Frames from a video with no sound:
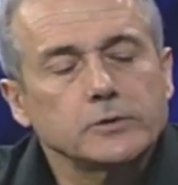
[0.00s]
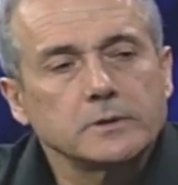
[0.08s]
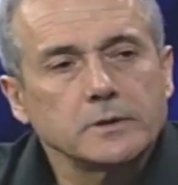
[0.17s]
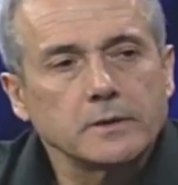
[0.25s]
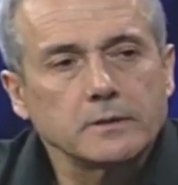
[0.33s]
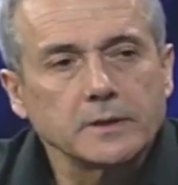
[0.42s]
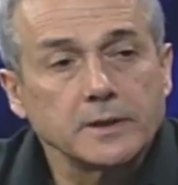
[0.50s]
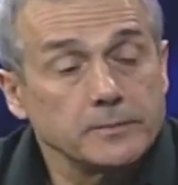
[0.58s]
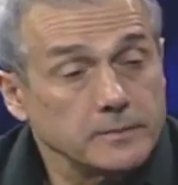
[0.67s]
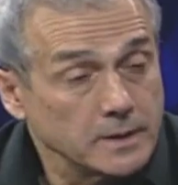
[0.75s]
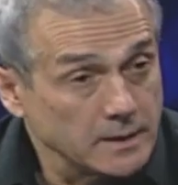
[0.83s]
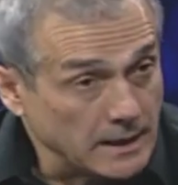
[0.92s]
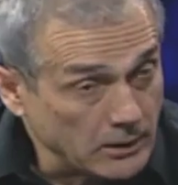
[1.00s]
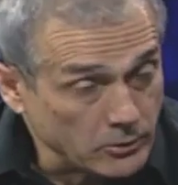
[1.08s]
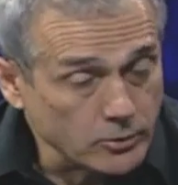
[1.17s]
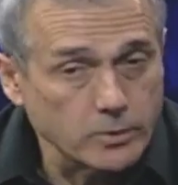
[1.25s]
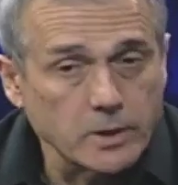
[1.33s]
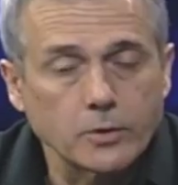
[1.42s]
I, in, in
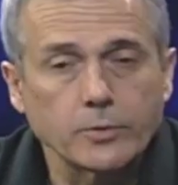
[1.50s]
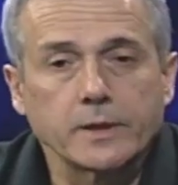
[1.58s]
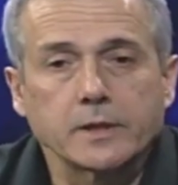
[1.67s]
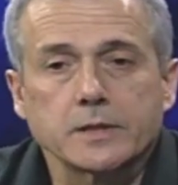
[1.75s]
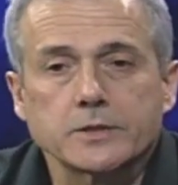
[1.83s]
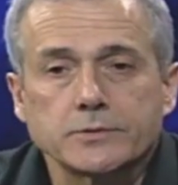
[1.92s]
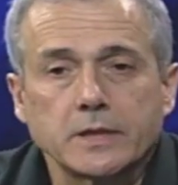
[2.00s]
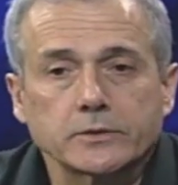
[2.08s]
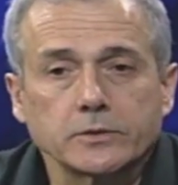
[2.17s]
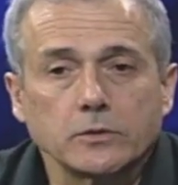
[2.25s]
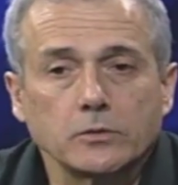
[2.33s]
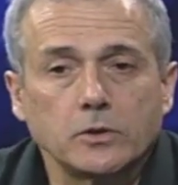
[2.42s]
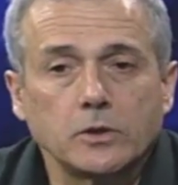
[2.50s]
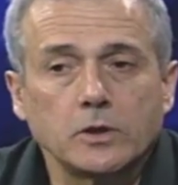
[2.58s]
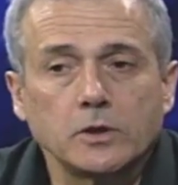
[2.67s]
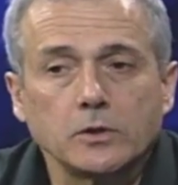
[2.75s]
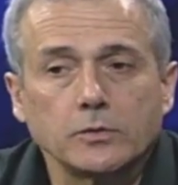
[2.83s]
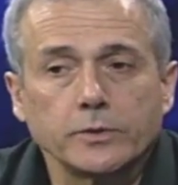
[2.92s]
our work with the Constructal
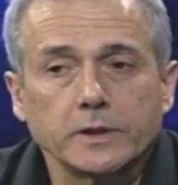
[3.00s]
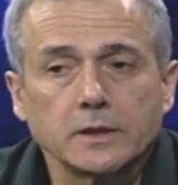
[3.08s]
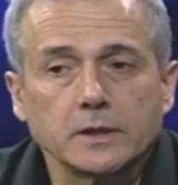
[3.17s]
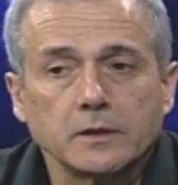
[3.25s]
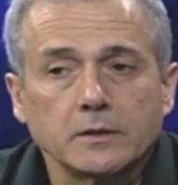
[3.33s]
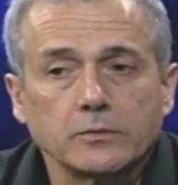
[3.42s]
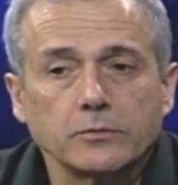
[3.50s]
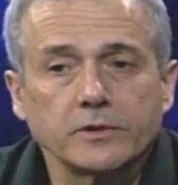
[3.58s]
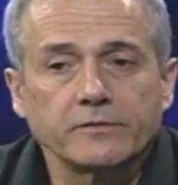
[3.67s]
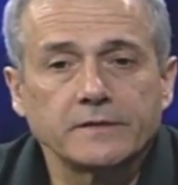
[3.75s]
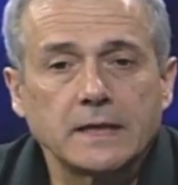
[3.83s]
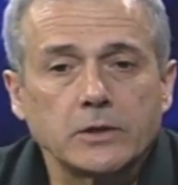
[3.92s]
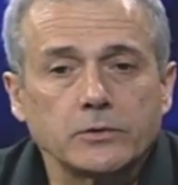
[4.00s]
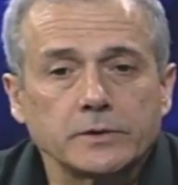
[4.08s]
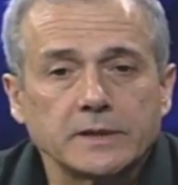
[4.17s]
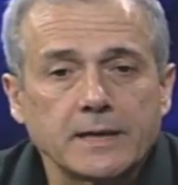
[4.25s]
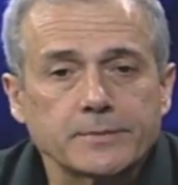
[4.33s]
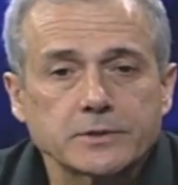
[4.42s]
Law, we, uh, we
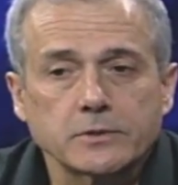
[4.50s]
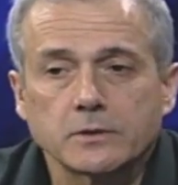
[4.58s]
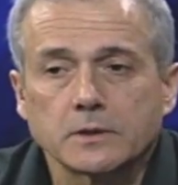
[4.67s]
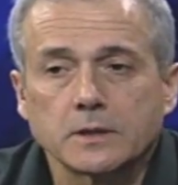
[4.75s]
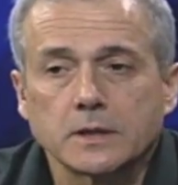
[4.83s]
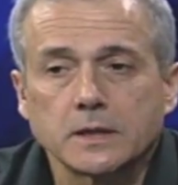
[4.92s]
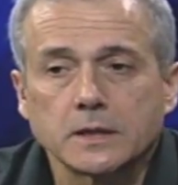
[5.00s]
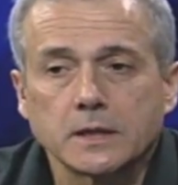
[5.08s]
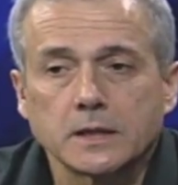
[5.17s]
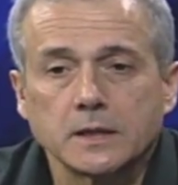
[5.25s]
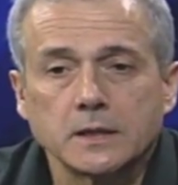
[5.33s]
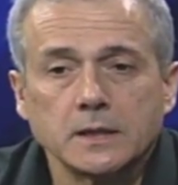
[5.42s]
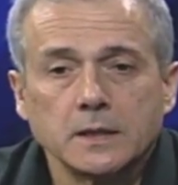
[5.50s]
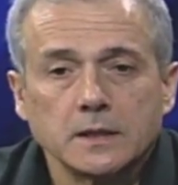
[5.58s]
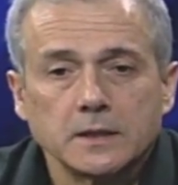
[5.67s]
found absolutely uh,